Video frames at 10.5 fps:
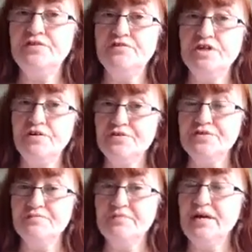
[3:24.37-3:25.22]
a few
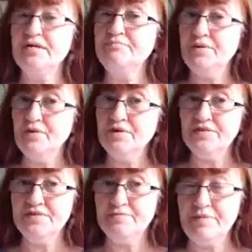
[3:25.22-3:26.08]
jokes on my
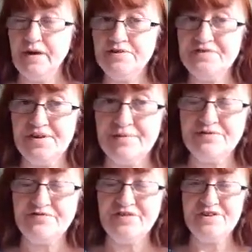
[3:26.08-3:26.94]
blog in the past on
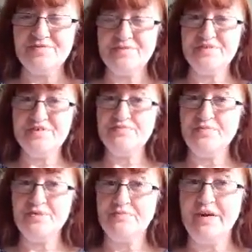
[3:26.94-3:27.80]
April 1st, but
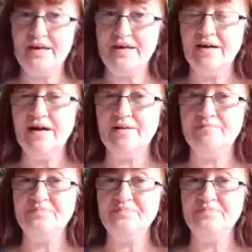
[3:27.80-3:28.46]
this will be,